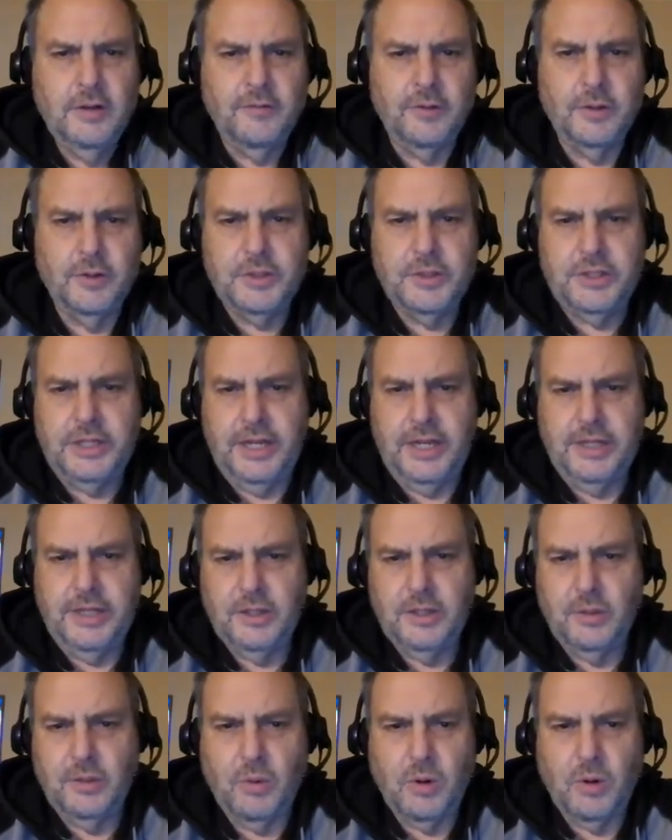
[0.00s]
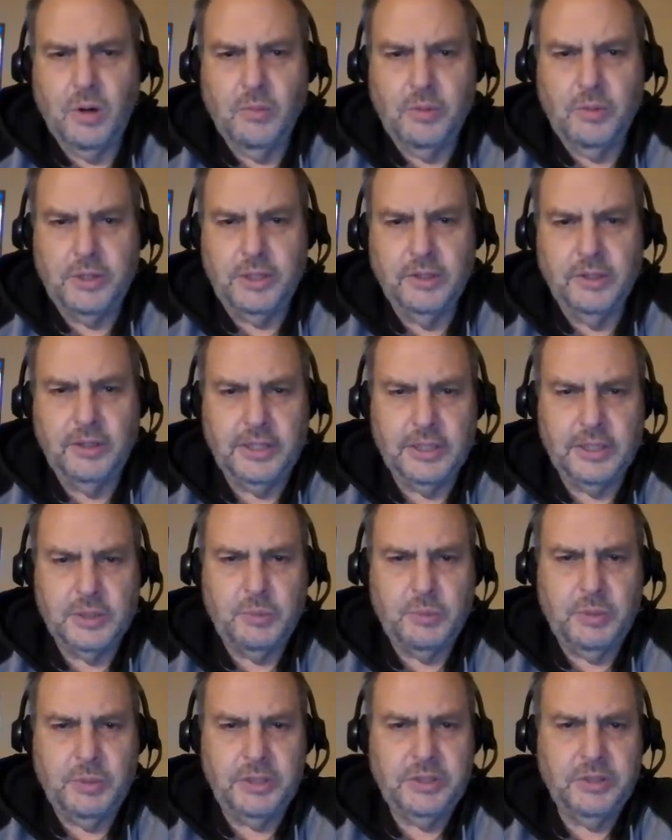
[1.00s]
First days of the war, when you look at
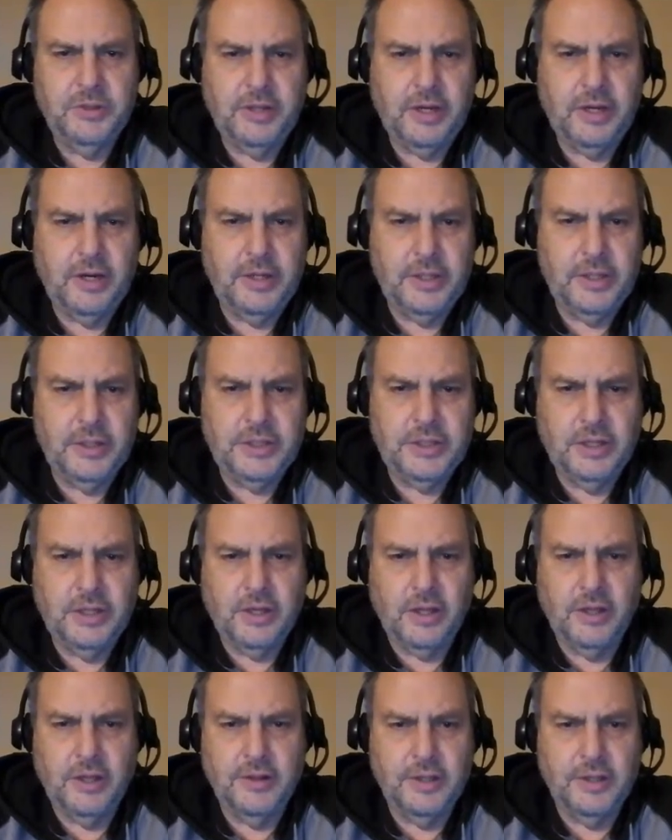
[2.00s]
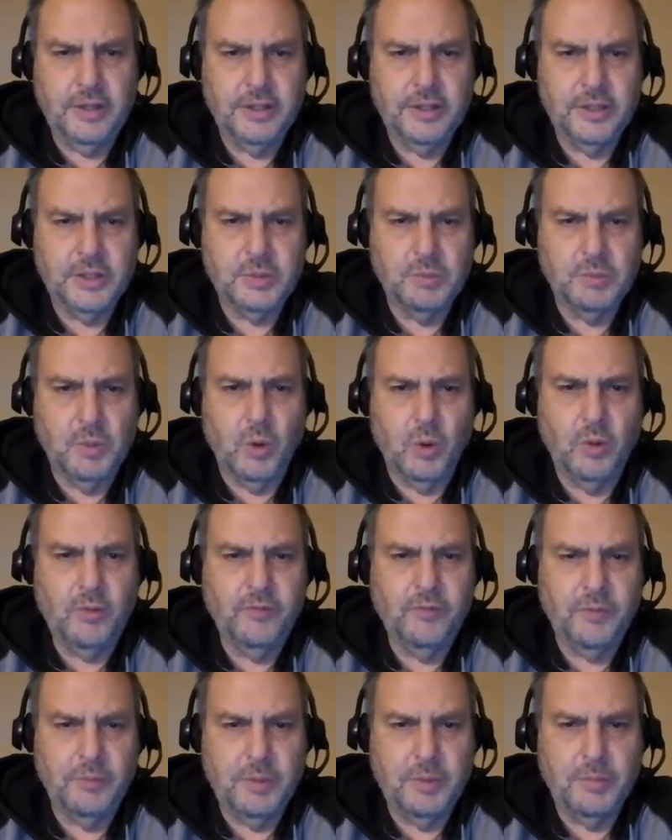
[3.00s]
this picture there, you see all the
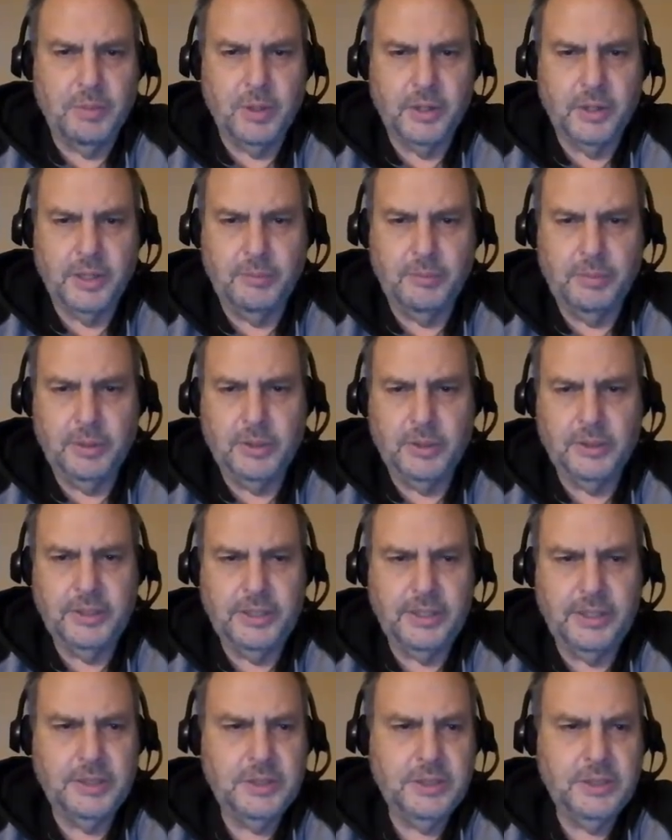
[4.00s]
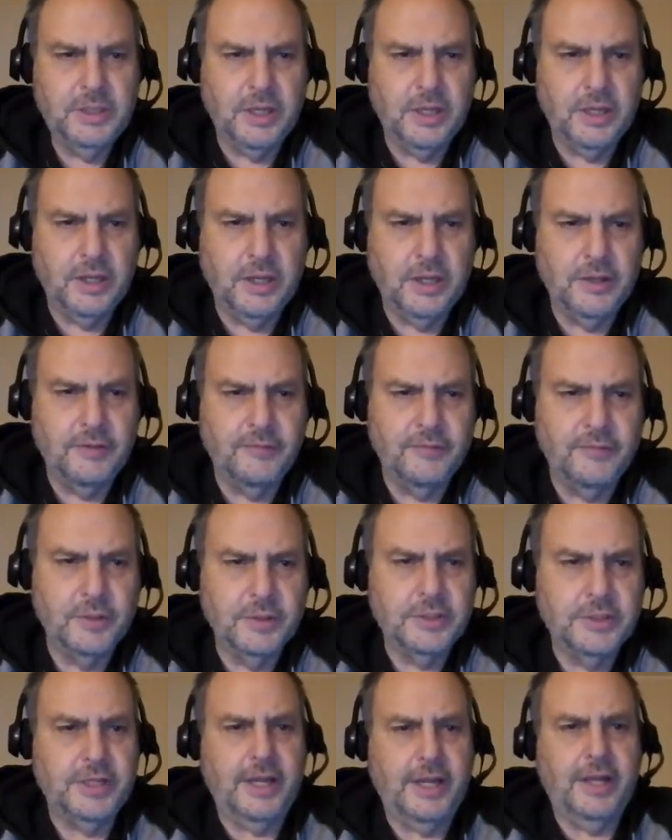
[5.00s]
smoke from the burning buildings. The
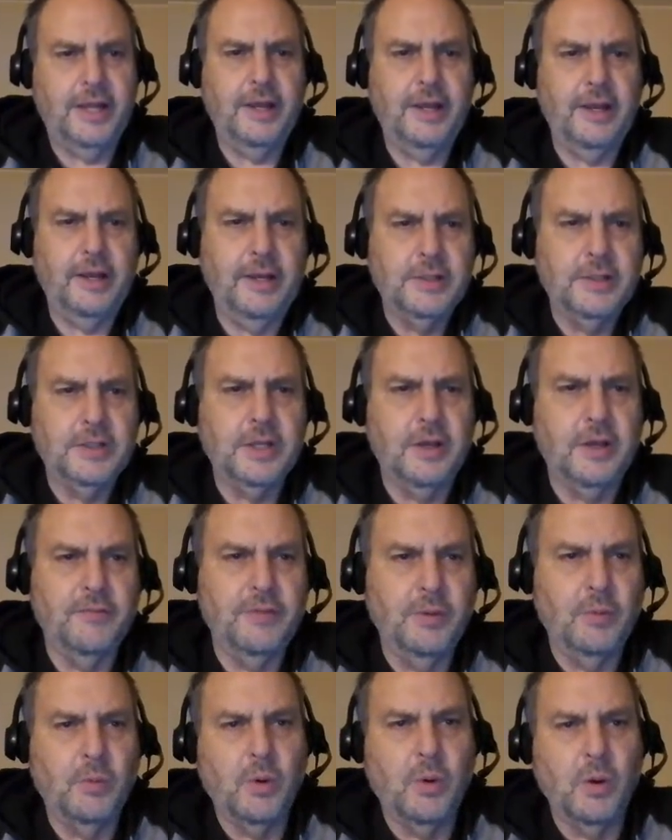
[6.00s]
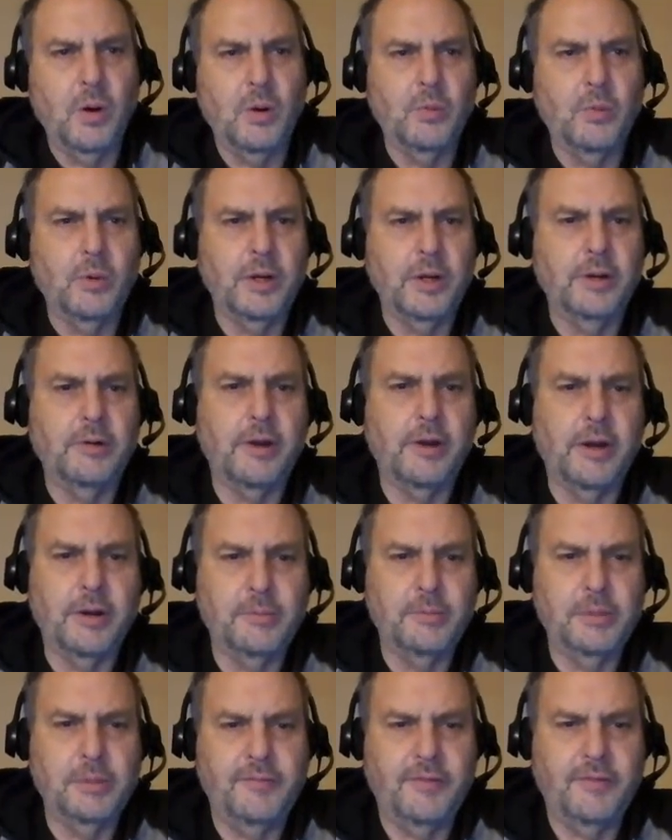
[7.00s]
first days of the war were
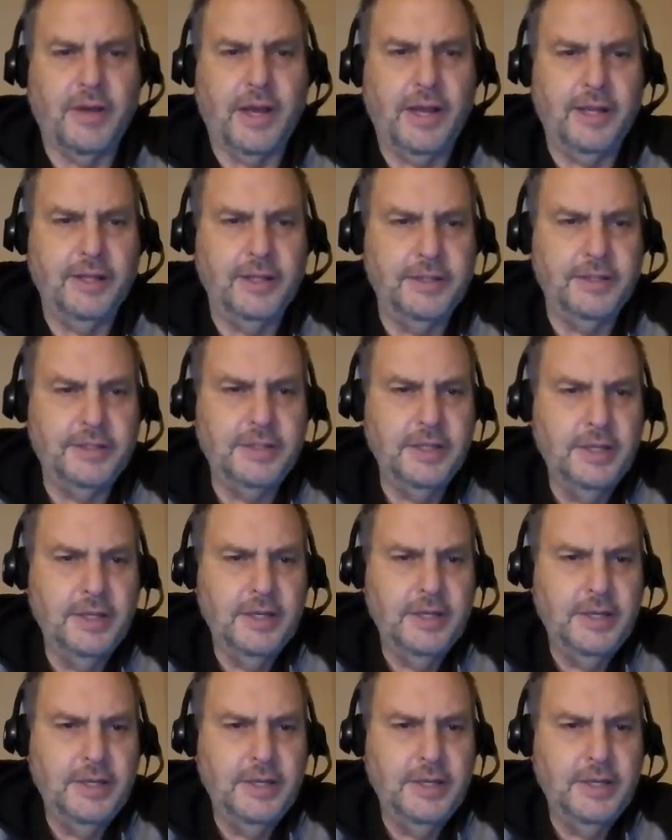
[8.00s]
incredibly violent.